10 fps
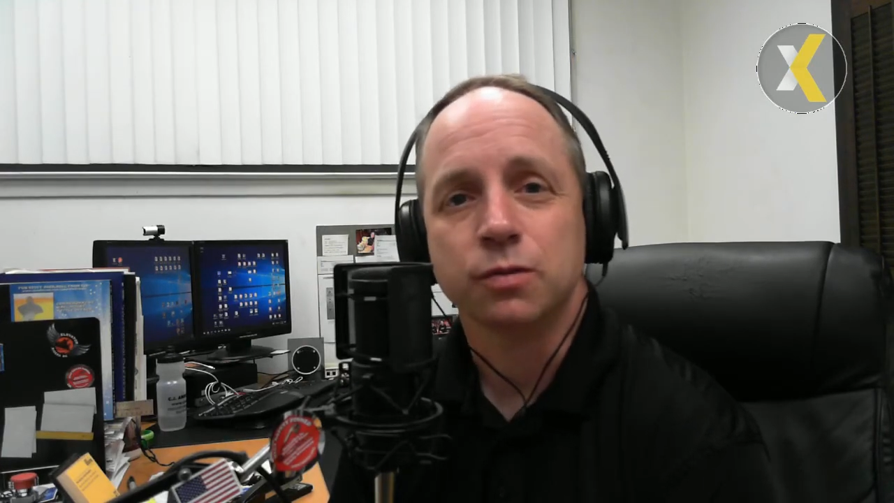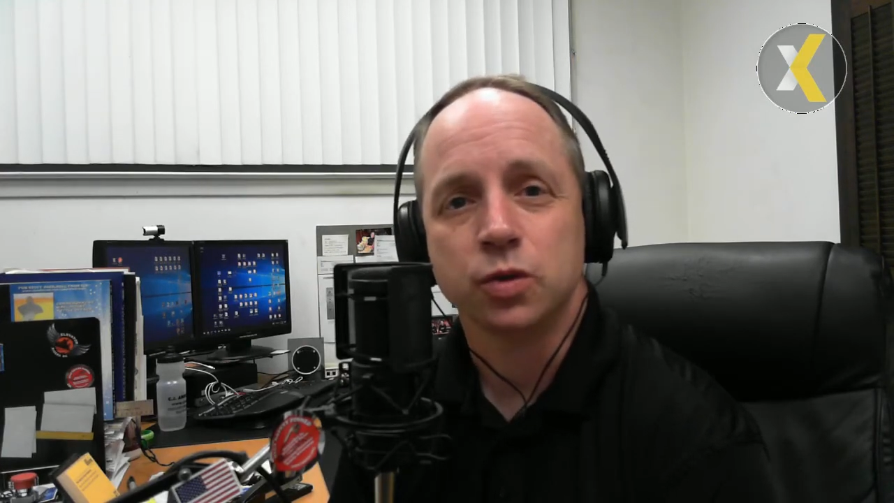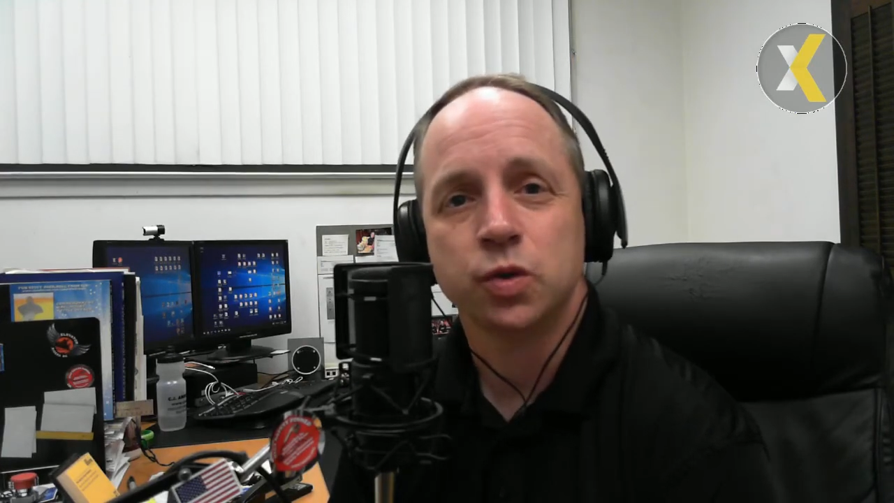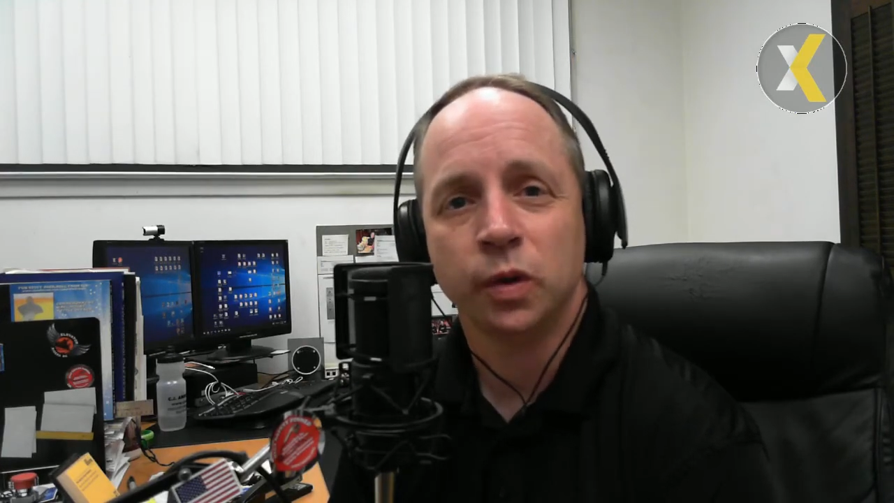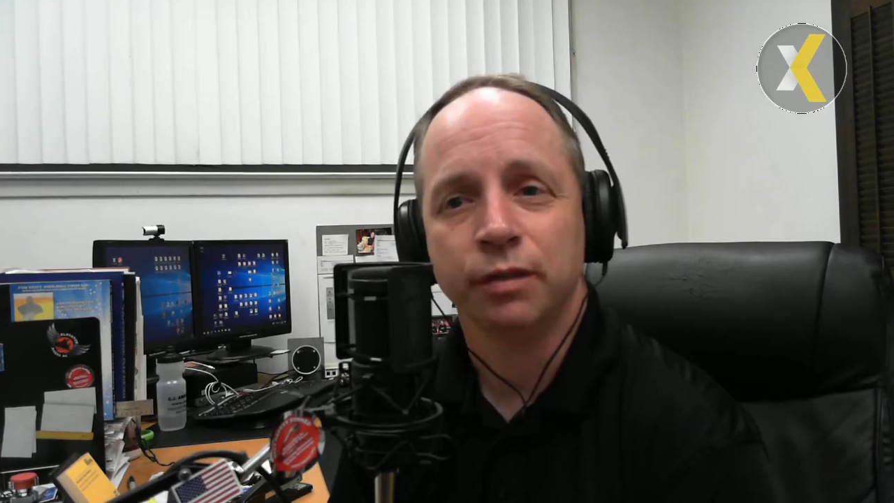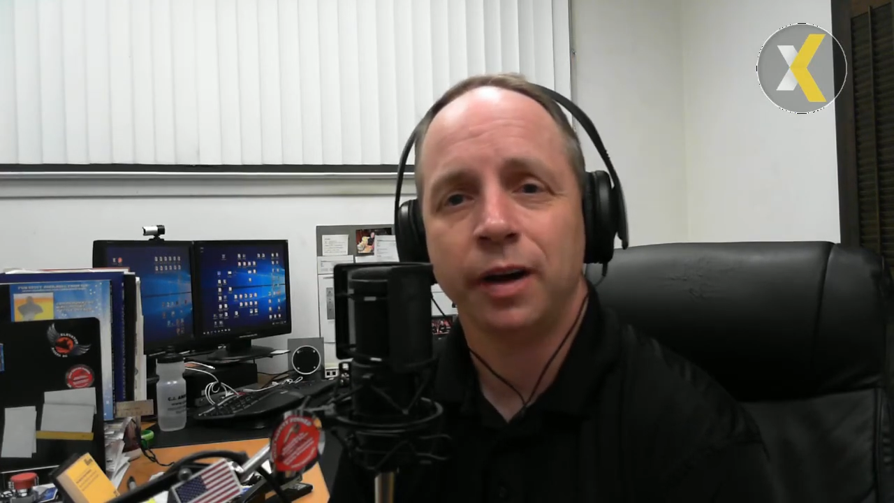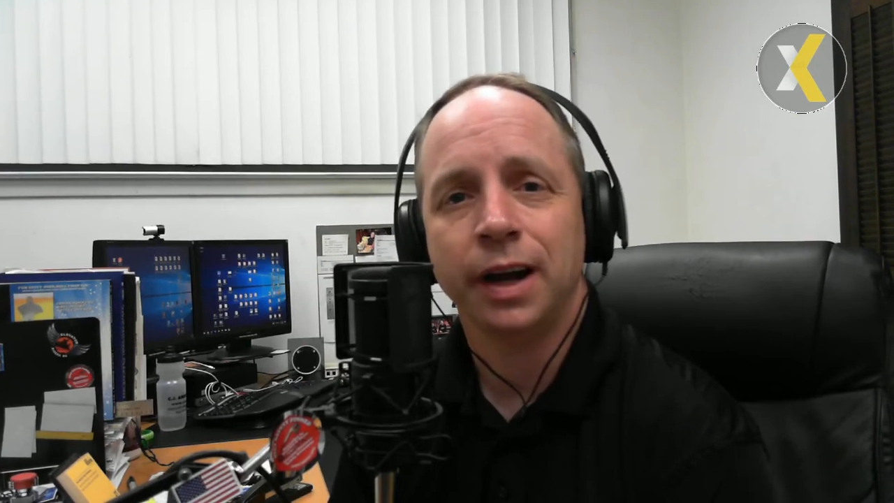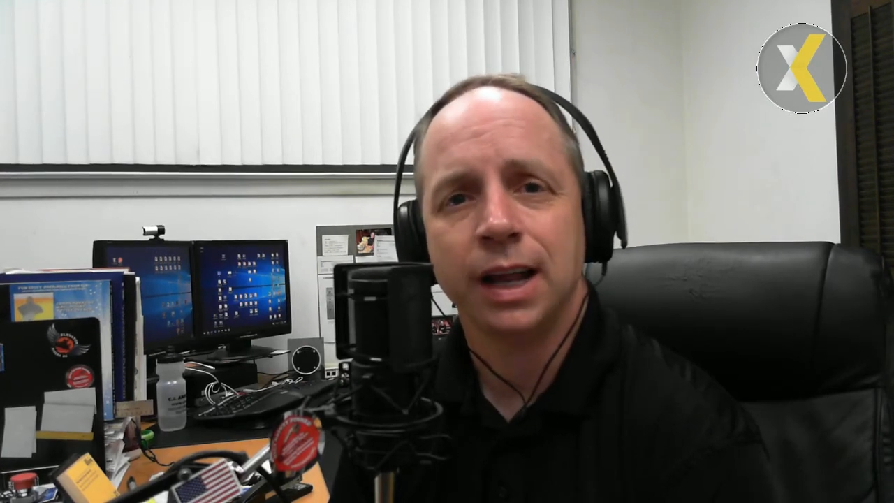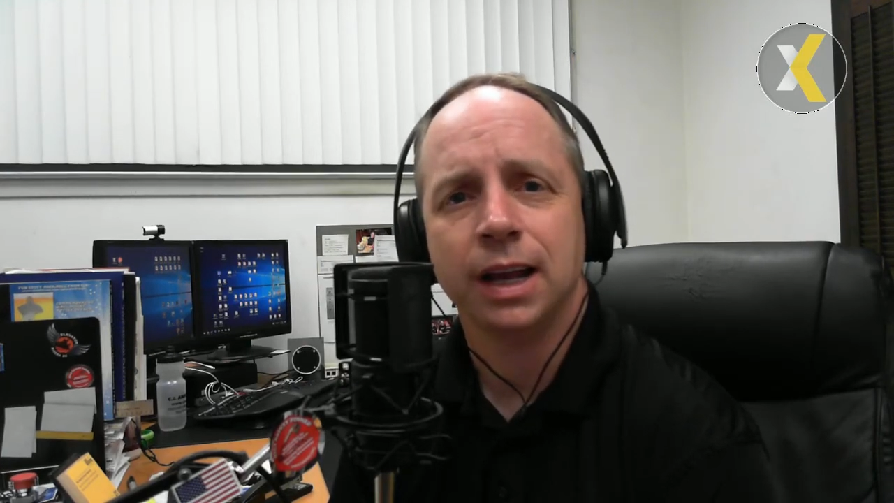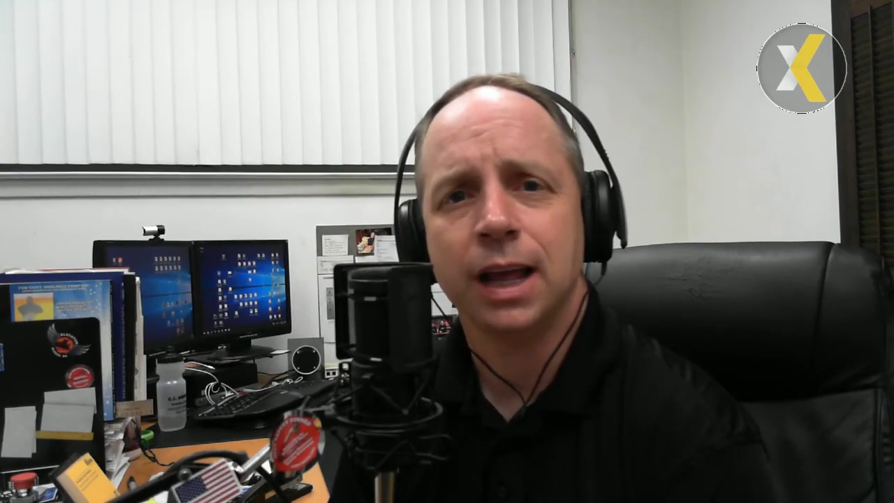was truly
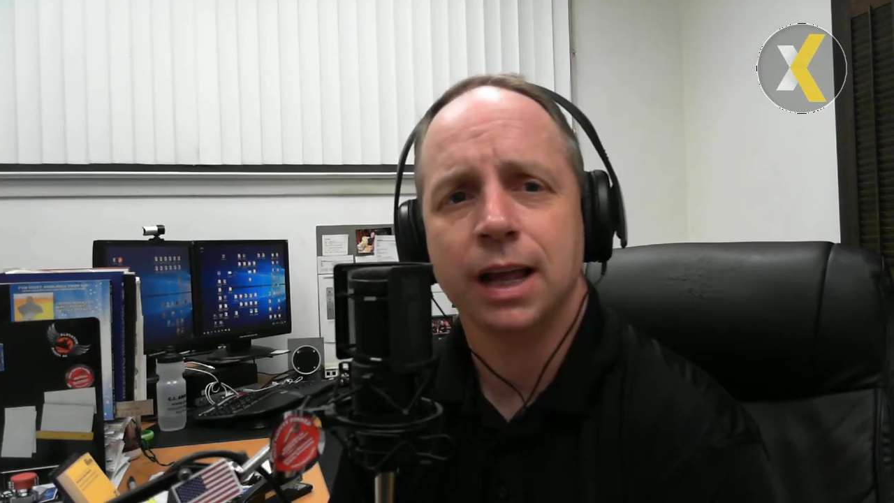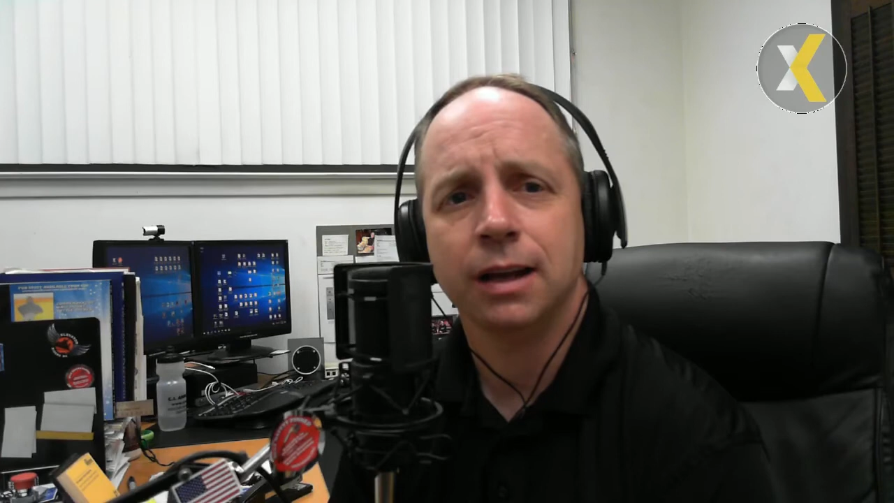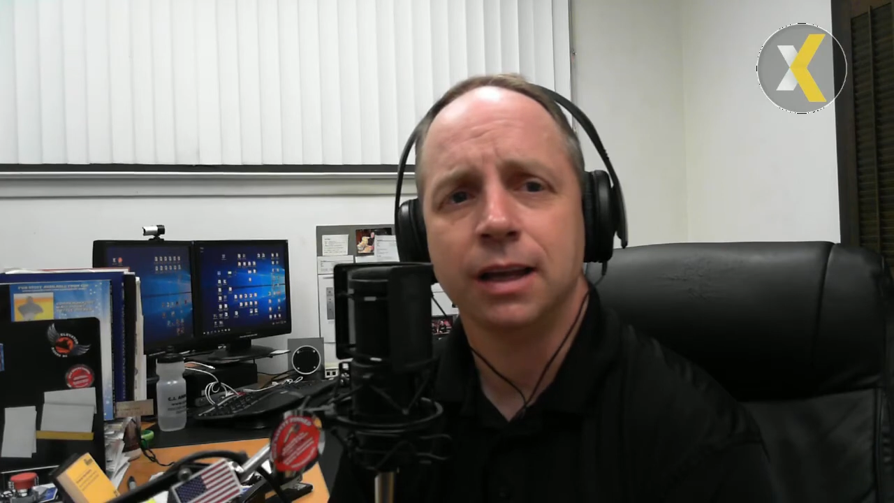frightening and